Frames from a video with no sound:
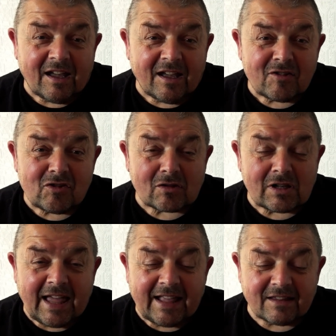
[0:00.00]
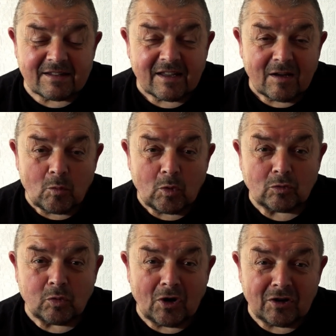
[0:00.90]
just let
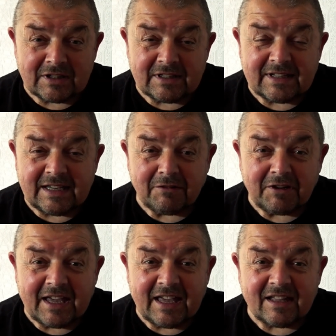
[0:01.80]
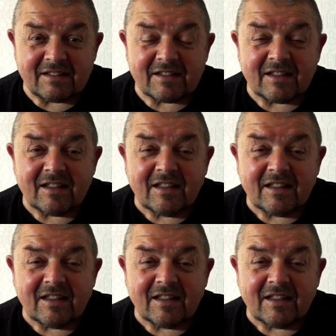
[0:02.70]
woodwork deteriorate,